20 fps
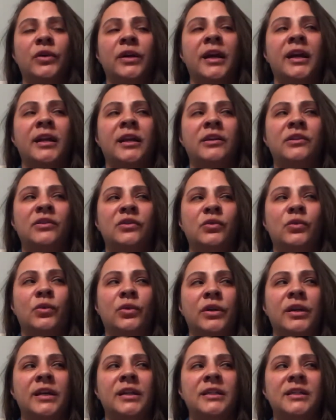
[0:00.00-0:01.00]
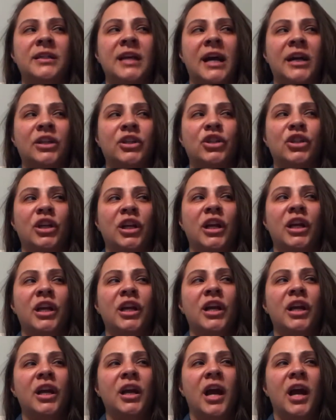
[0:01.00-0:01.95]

and azure is actually,